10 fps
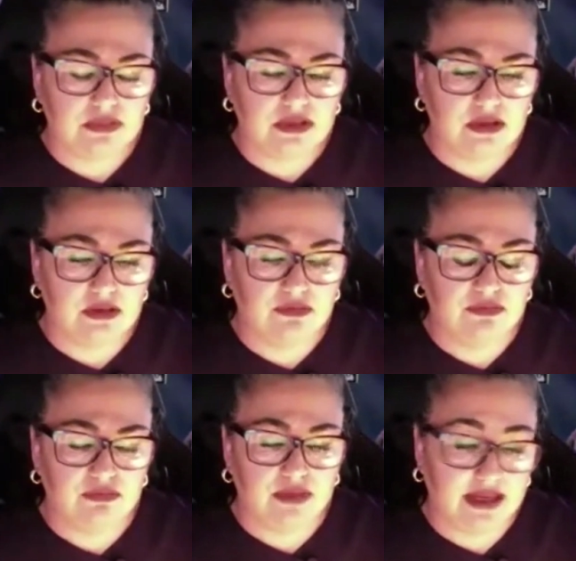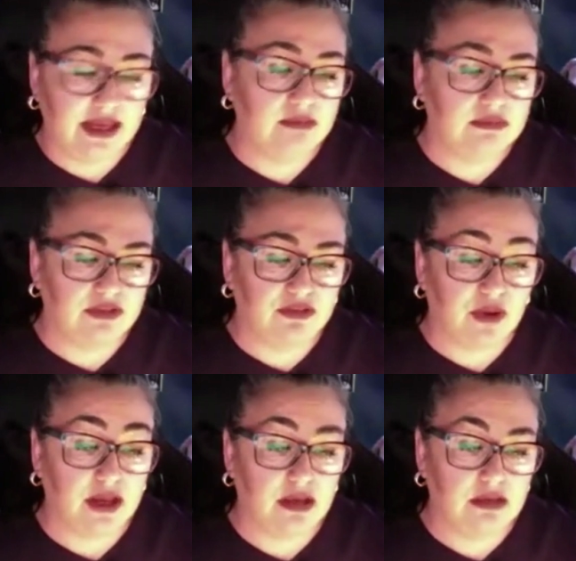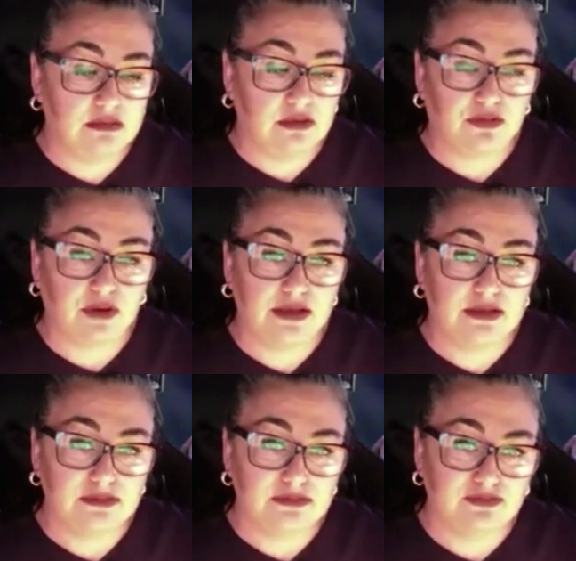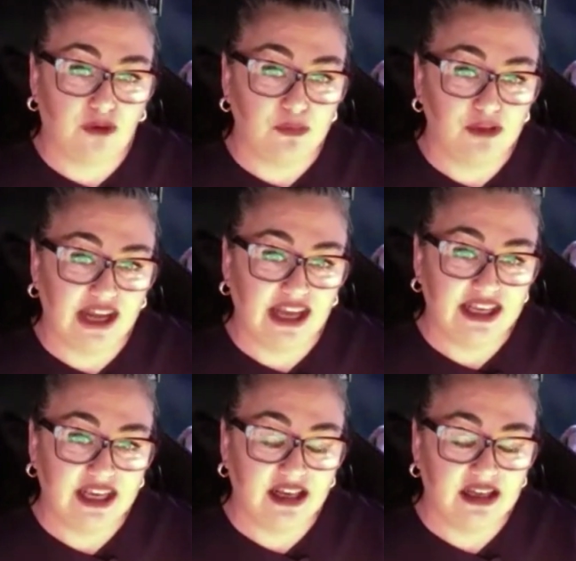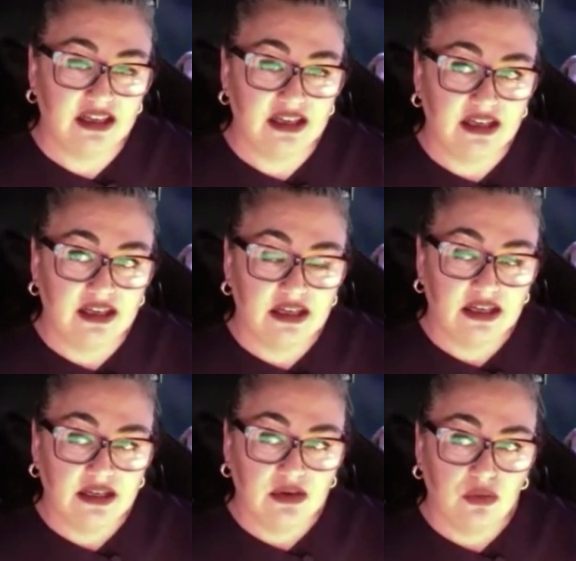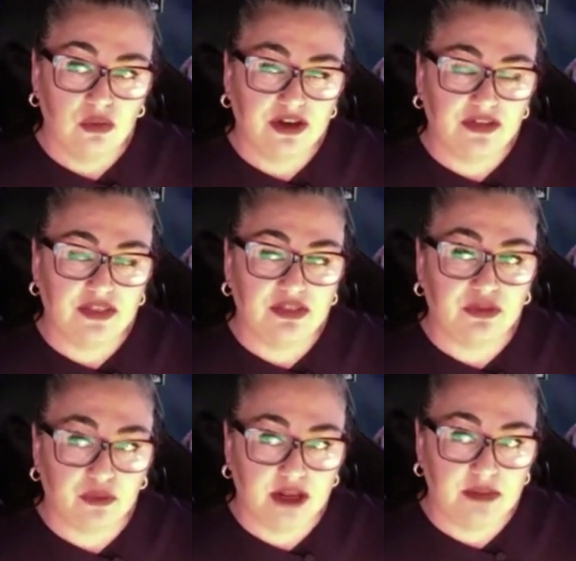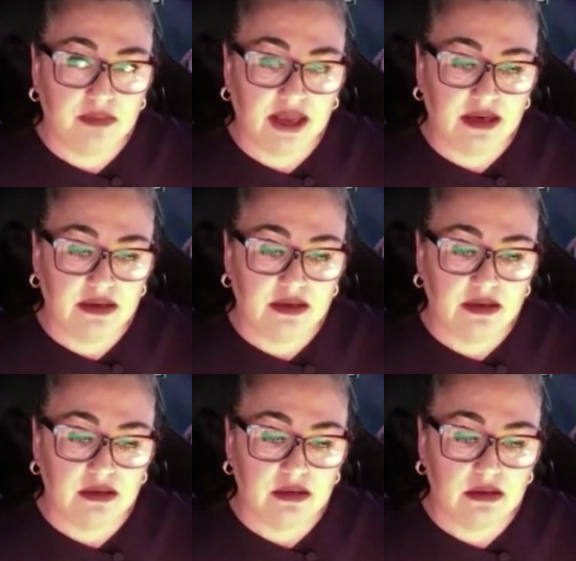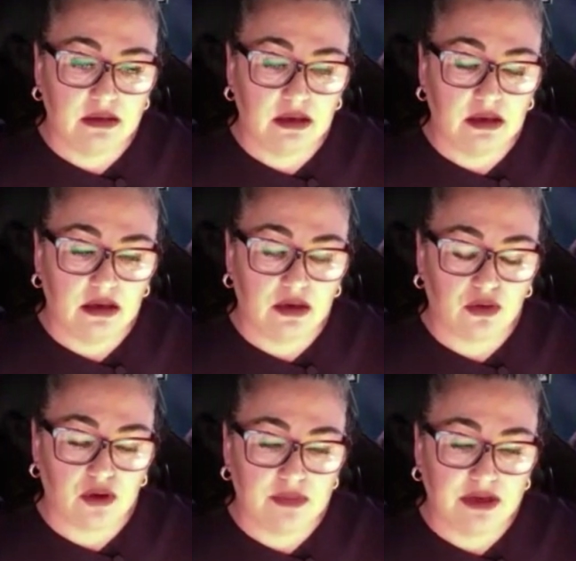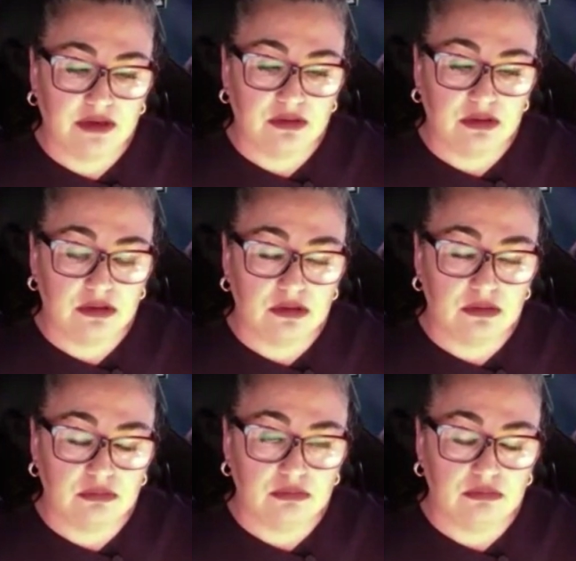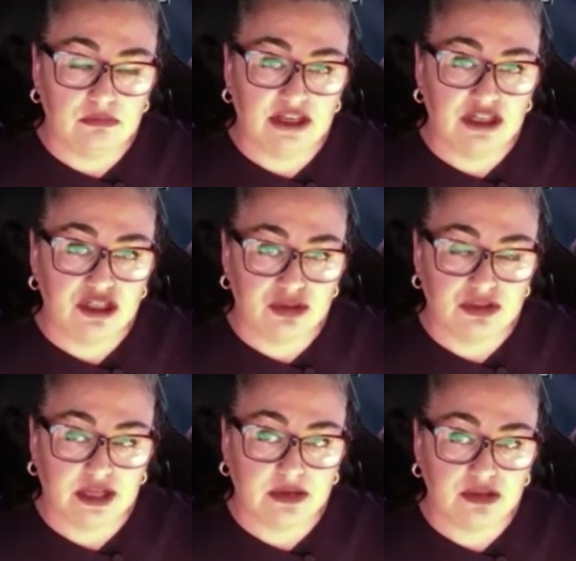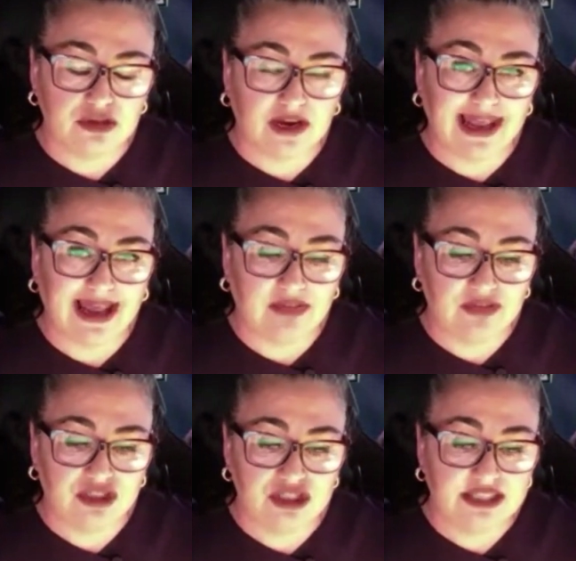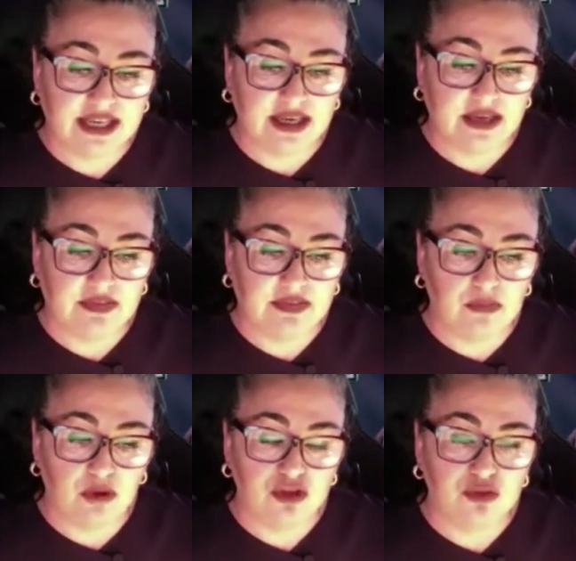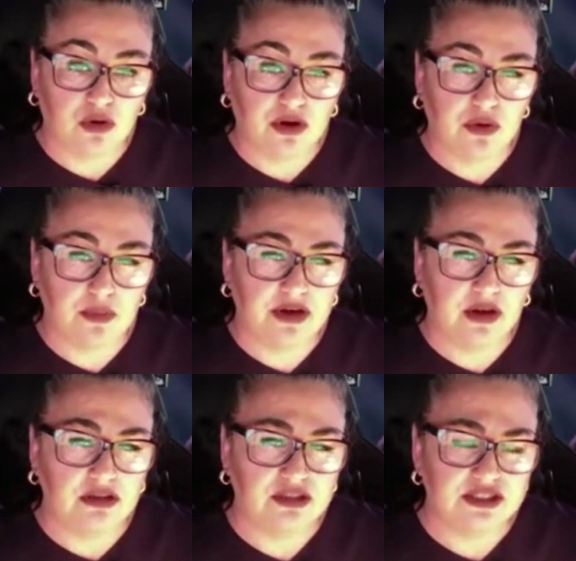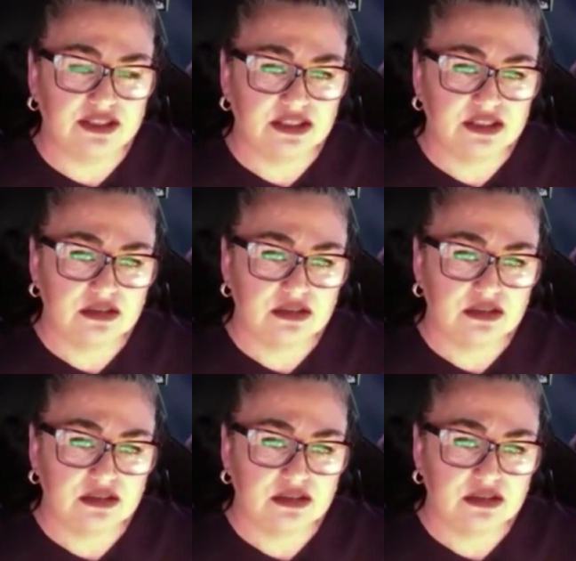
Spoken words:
if again the three formula here, what are the 3 main criminal issues that Australia have today that most worry criminologists?